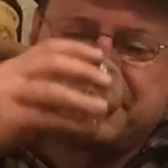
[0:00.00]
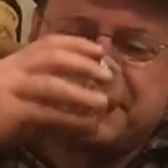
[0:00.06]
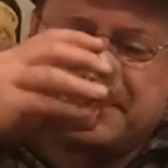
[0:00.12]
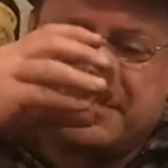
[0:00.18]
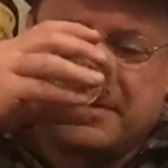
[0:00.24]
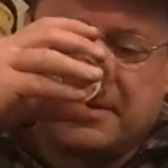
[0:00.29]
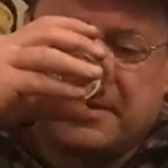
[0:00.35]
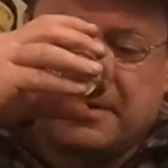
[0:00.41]

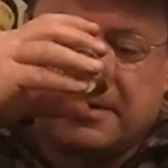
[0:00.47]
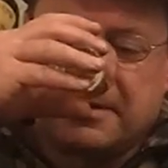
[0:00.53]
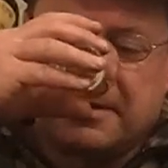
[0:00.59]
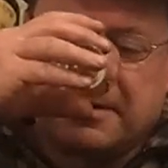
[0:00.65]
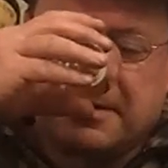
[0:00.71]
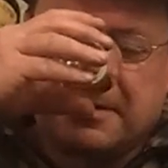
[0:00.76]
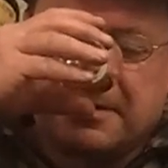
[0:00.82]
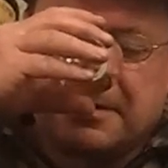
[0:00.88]

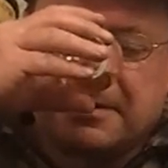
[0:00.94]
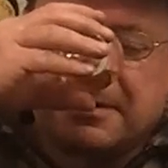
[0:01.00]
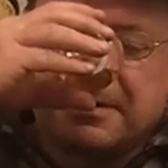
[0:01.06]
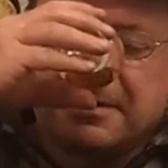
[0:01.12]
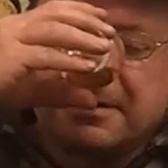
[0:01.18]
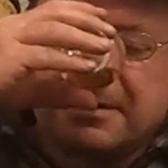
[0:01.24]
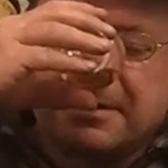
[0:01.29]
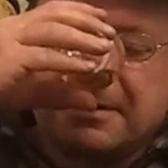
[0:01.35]

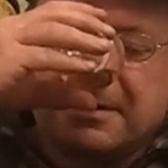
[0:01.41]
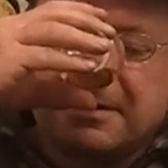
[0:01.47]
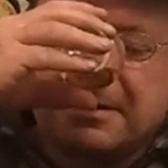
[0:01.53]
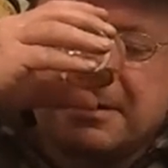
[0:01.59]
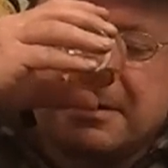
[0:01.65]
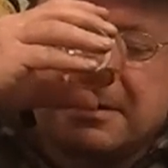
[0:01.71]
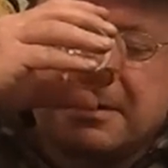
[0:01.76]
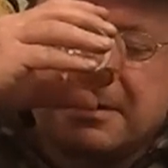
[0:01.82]

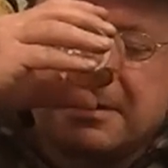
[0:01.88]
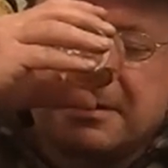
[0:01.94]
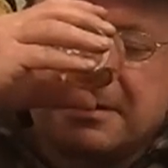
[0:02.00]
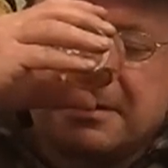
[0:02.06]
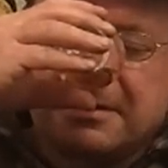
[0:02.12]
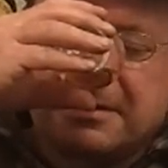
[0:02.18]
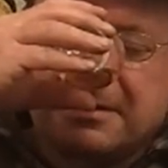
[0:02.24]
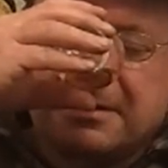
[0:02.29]

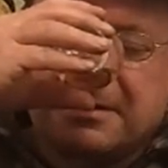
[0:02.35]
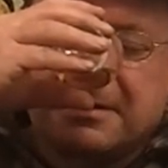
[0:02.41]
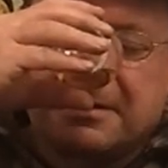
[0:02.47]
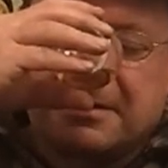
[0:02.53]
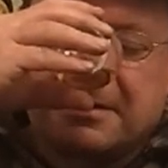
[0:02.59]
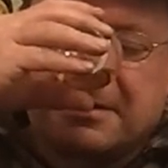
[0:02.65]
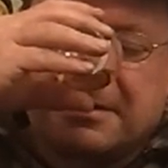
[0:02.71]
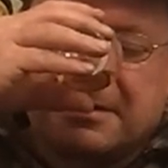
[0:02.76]

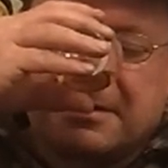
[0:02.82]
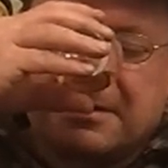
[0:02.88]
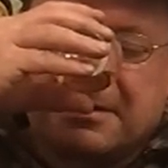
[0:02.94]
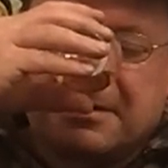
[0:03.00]
Nobody speaks.